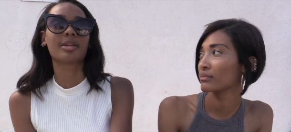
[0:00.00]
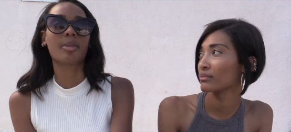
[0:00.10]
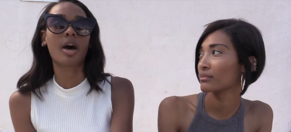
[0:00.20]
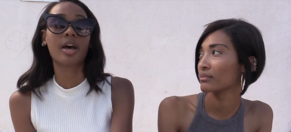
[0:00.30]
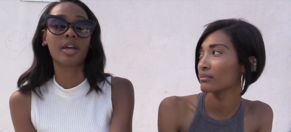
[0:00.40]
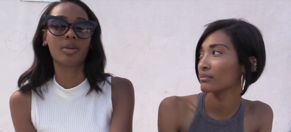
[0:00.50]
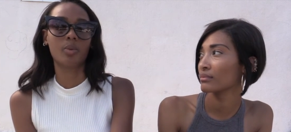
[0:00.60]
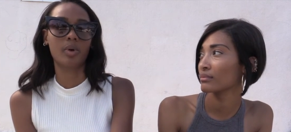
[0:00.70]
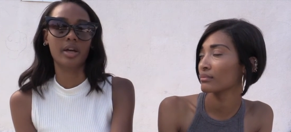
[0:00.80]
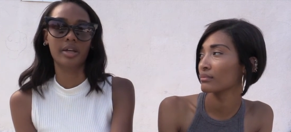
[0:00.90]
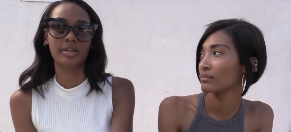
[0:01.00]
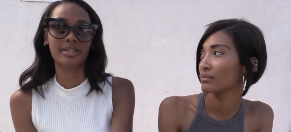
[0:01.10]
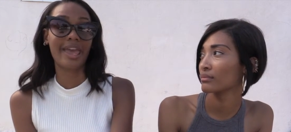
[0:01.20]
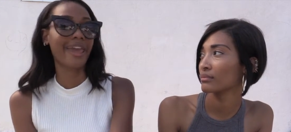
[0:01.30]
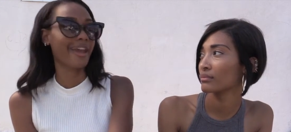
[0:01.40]
Speaker 1: and mine
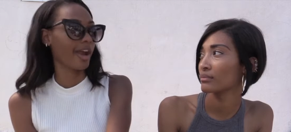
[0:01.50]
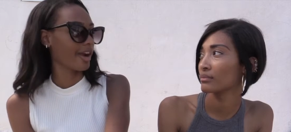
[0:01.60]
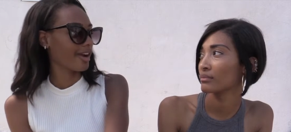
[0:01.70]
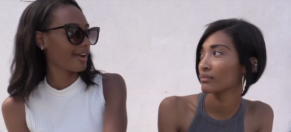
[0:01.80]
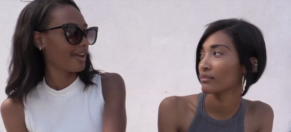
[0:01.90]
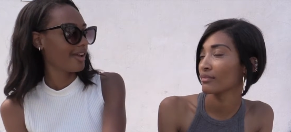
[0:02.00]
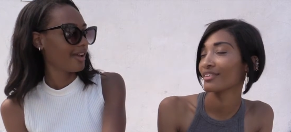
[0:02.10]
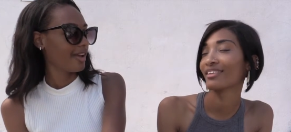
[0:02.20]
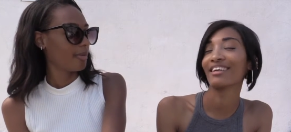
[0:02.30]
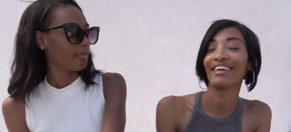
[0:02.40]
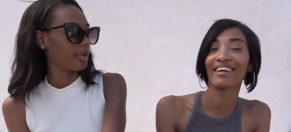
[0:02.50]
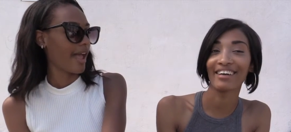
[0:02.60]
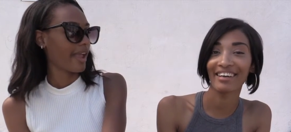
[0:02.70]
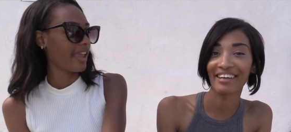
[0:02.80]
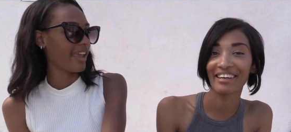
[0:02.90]
was hair,
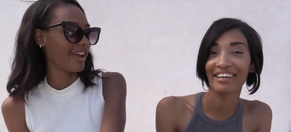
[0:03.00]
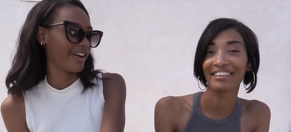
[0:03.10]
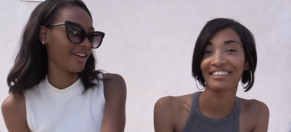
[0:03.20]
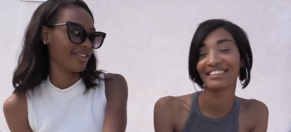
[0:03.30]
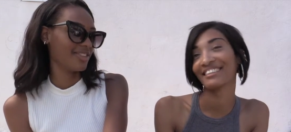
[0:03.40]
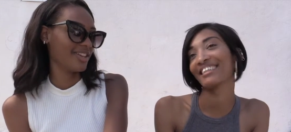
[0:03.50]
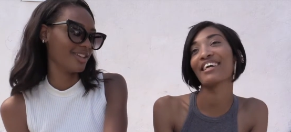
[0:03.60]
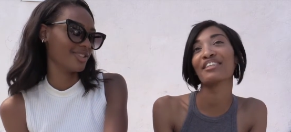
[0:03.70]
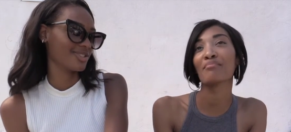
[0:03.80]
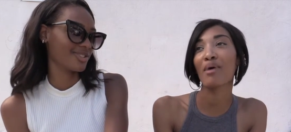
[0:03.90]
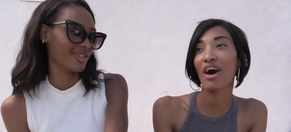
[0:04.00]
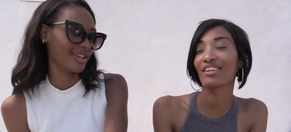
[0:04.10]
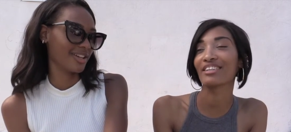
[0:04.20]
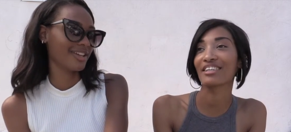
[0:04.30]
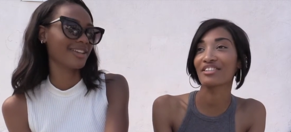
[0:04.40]
black uh, hair in the industry. in the
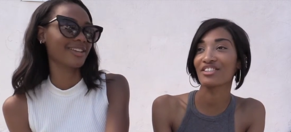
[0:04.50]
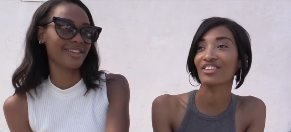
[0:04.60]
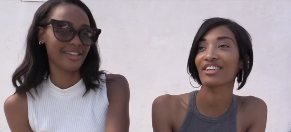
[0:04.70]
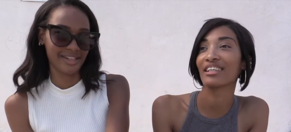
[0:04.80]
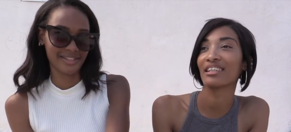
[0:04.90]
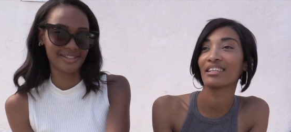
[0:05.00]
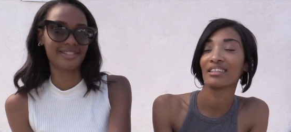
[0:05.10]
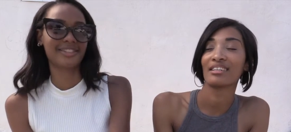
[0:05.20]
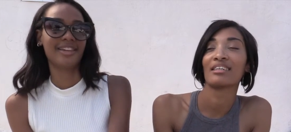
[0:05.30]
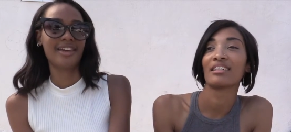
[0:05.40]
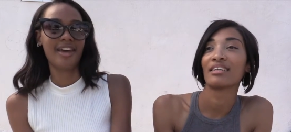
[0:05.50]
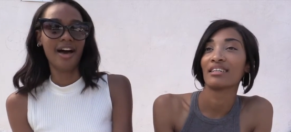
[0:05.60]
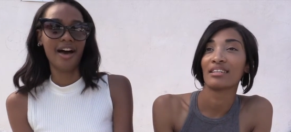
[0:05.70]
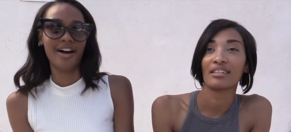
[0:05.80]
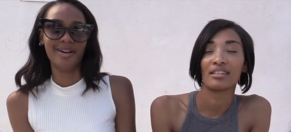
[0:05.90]
modeling industry. Yes.
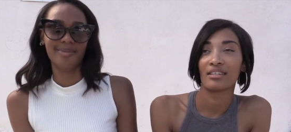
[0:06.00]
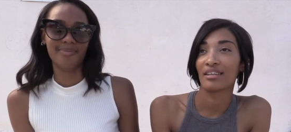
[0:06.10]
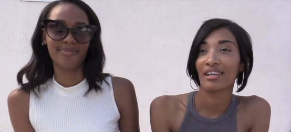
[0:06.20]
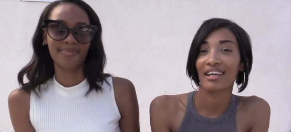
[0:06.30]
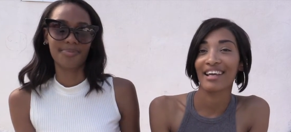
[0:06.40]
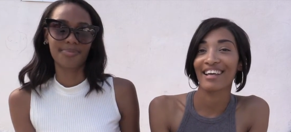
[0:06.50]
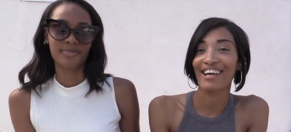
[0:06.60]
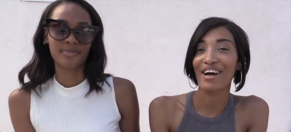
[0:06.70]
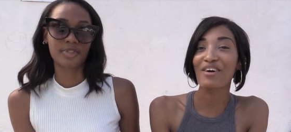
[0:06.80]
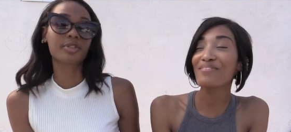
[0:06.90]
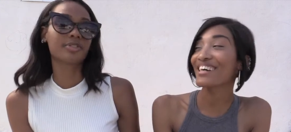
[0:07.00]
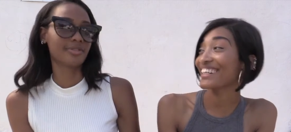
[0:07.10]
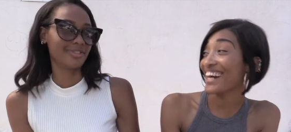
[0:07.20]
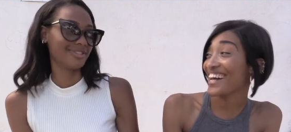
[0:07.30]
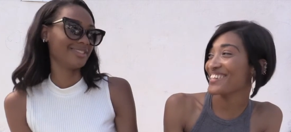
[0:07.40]
Speaker 2: Um, oh my
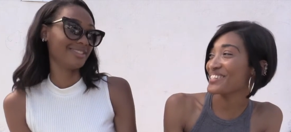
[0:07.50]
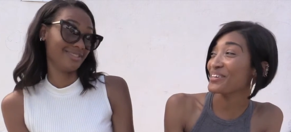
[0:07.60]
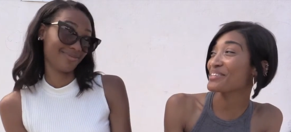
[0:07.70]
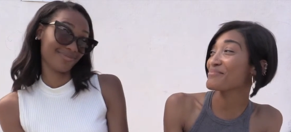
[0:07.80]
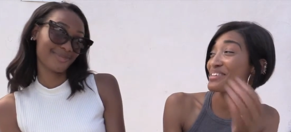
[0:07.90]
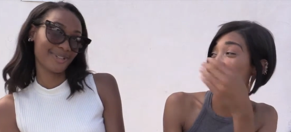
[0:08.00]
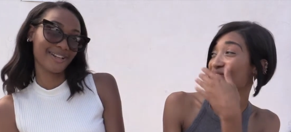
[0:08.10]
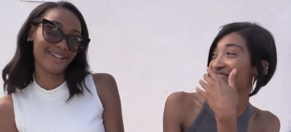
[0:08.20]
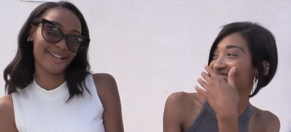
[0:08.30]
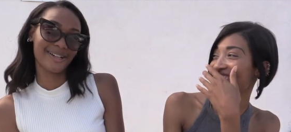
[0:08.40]
God, that's still gonna be another video.